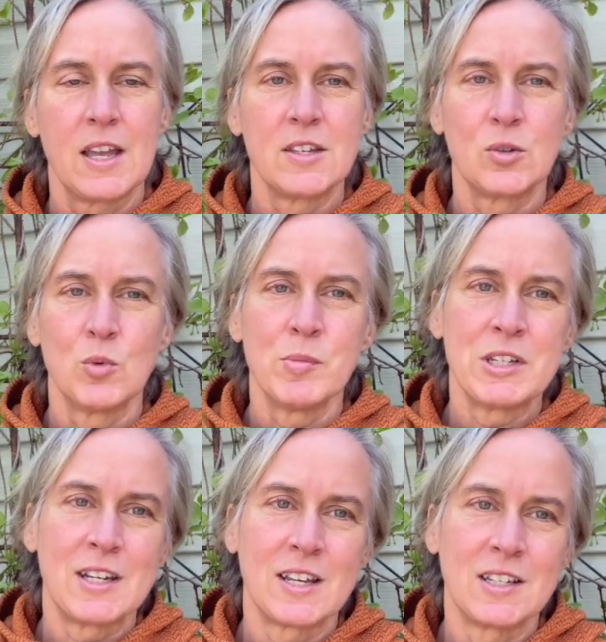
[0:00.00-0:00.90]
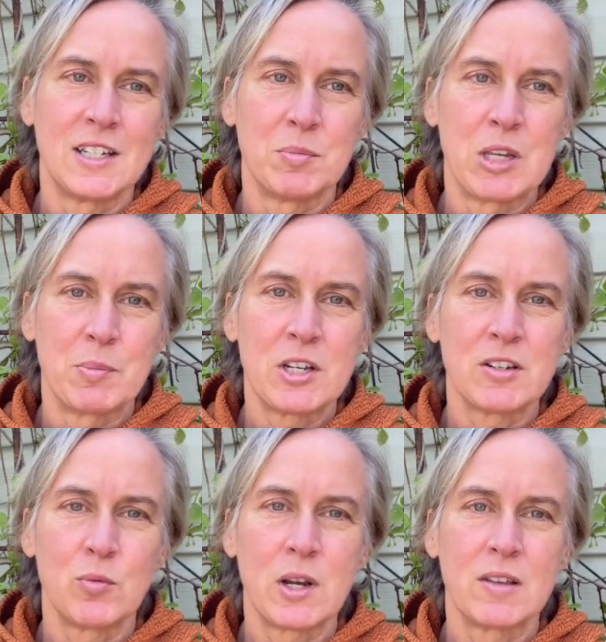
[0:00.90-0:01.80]
As a woman in academia, much
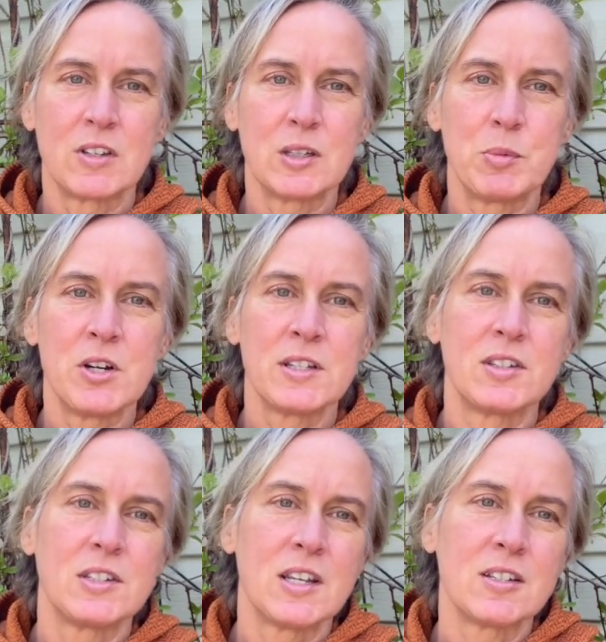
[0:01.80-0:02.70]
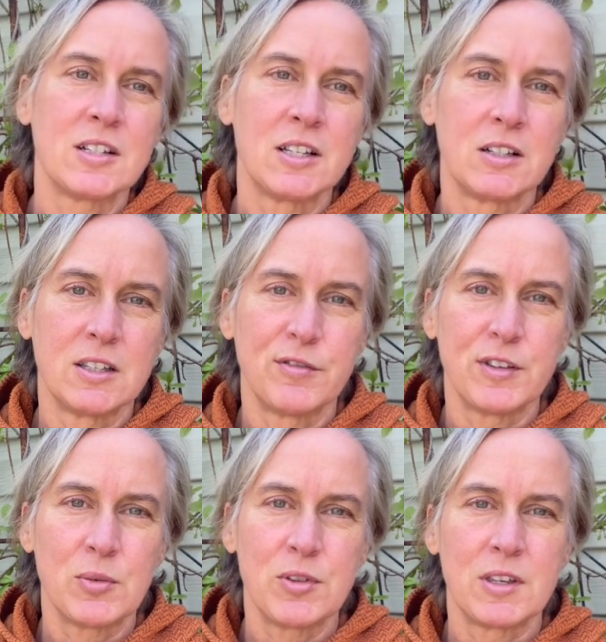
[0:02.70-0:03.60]
of what I've experienced does clearly
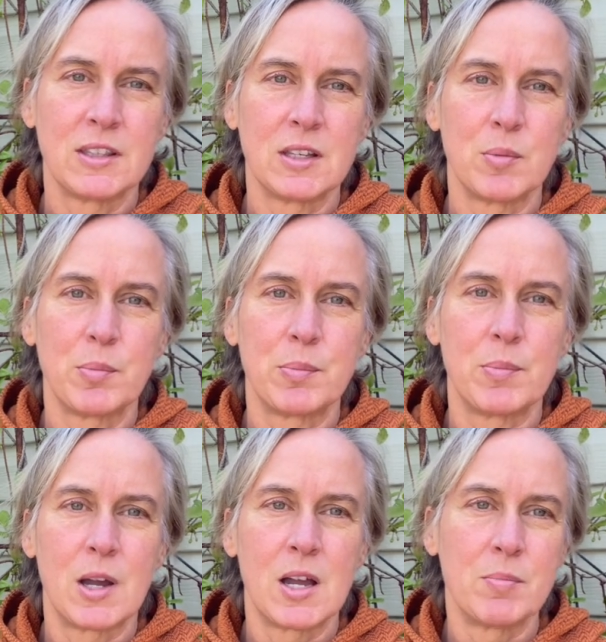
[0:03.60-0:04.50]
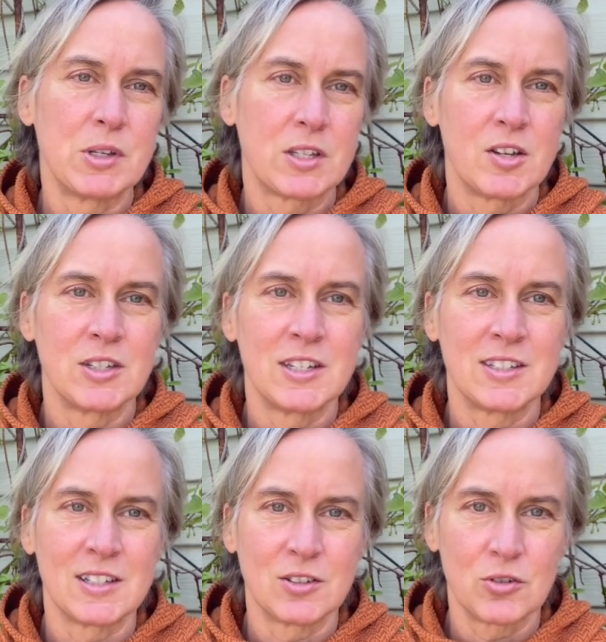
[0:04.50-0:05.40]
fit within the uh,
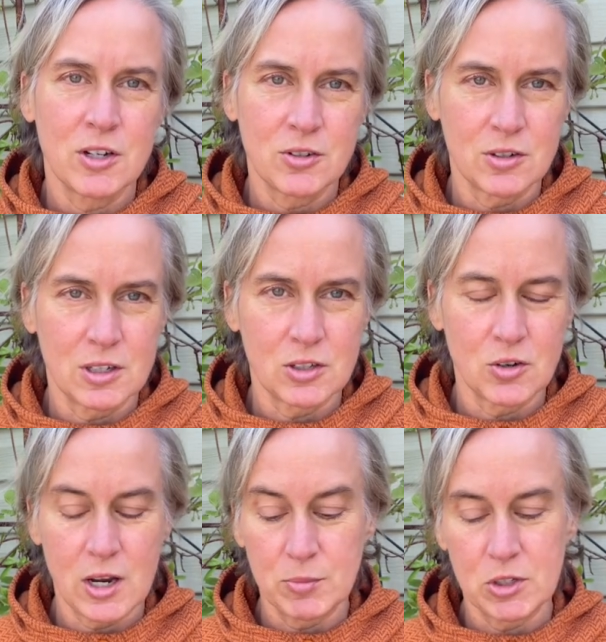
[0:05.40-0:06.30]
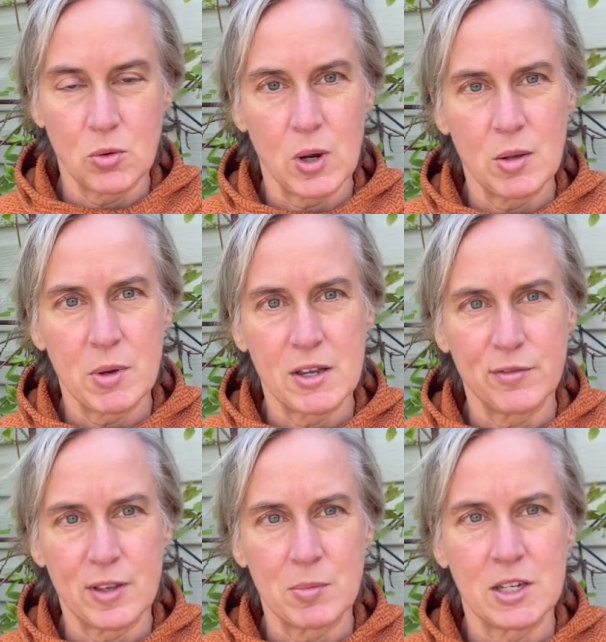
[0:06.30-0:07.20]
misogynistic structures described so well by
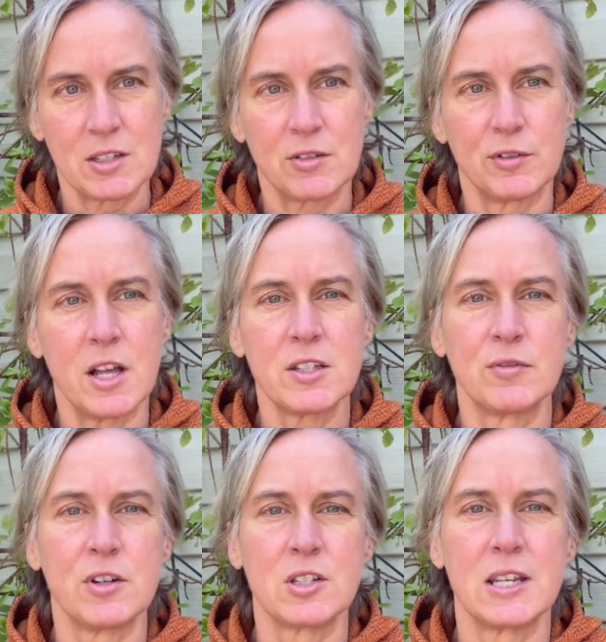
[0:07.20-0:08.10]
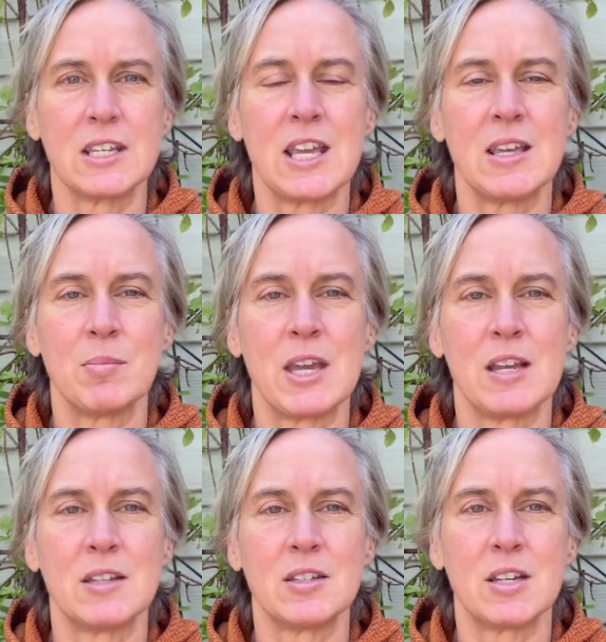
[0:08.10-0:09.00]
feminist philosophers like Kate
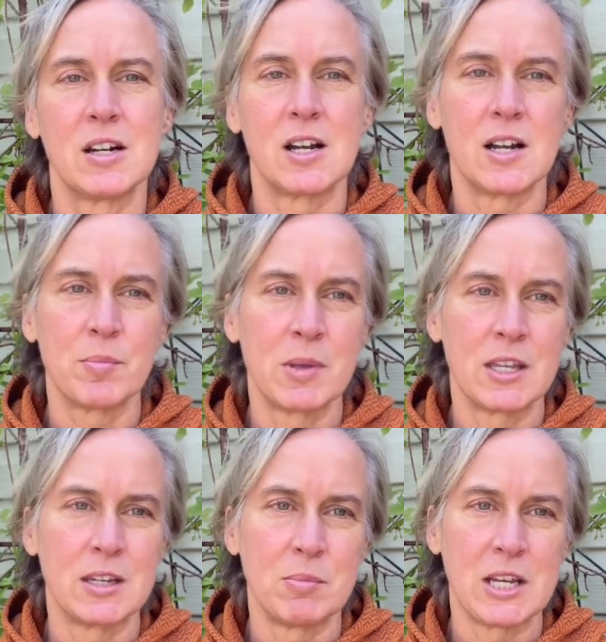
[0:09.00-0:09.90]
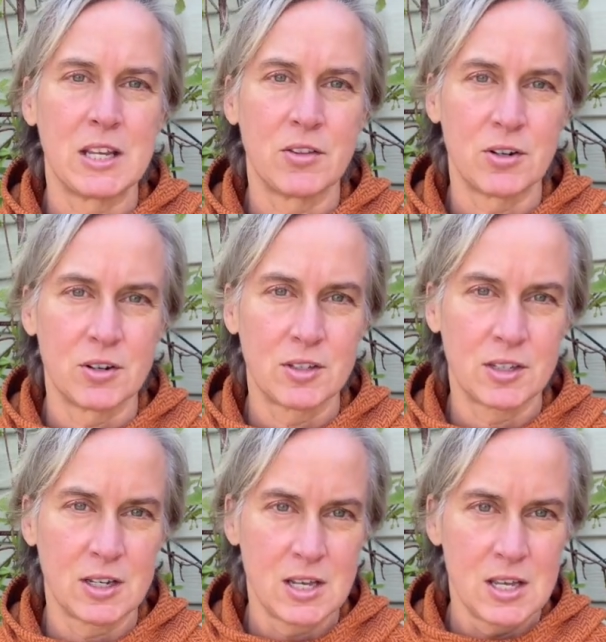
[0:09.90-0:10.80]
Manne, Sara Ahmed, and many
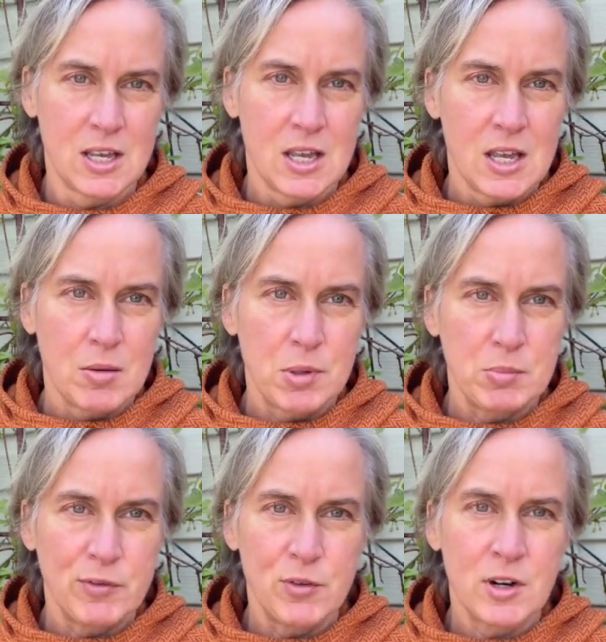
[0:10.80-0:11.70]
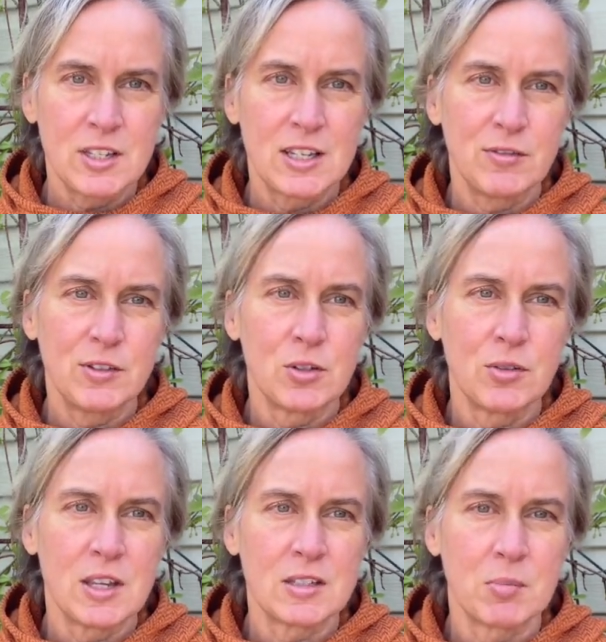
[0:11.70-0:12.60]
others. But before I say a few
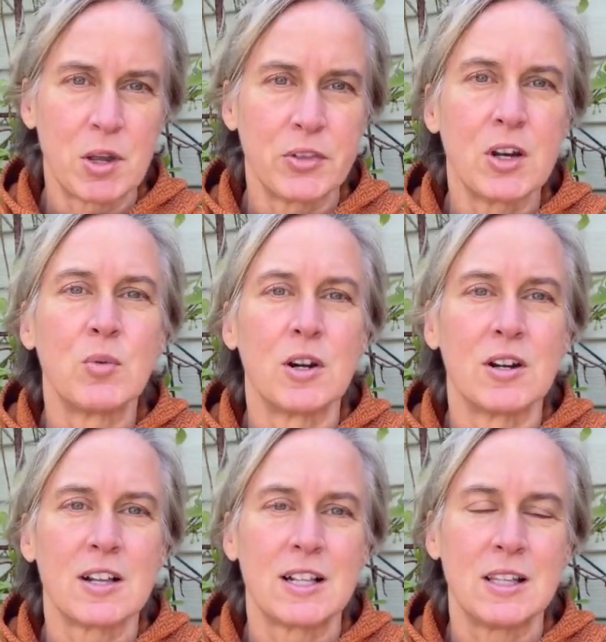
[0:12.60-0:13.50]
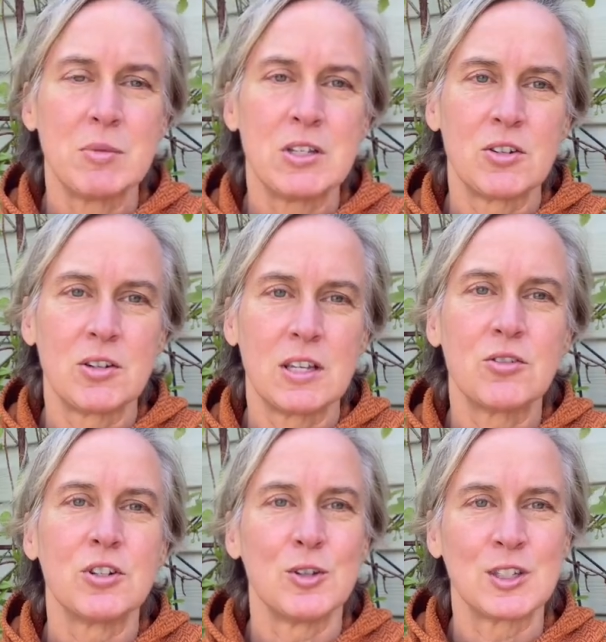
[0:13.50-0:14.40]
things about their work, let me
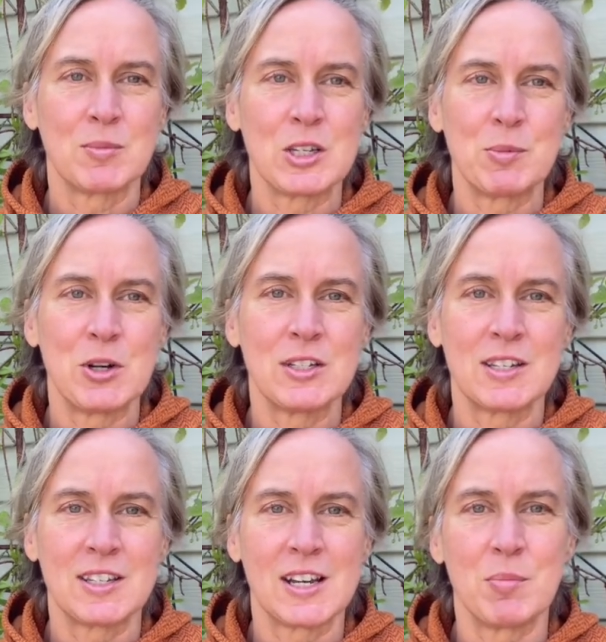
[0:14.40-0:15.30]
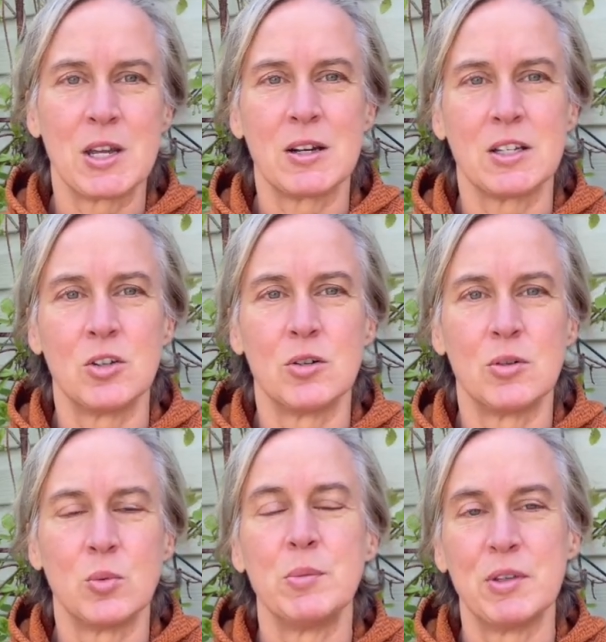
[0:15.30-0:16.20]
introduce some experiences that I bet
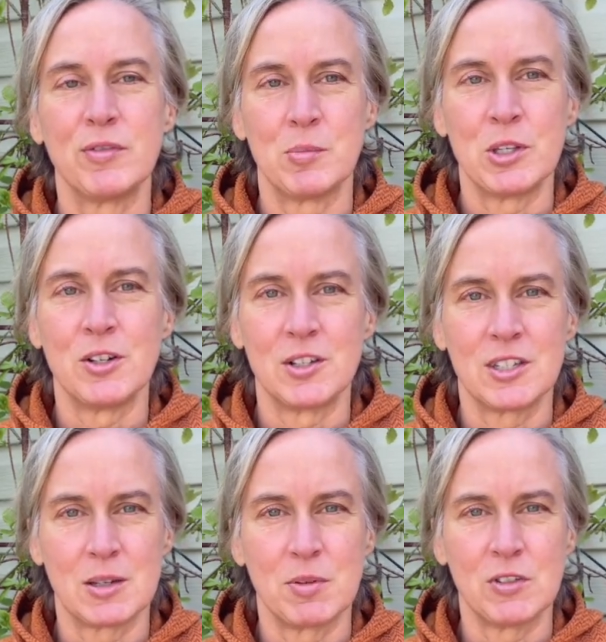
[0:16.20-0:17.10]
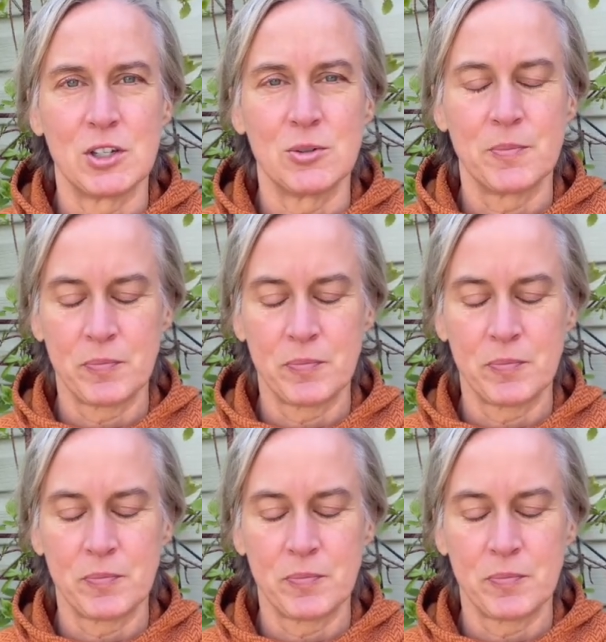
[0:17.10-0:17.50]
you'll will be familiar to some of you.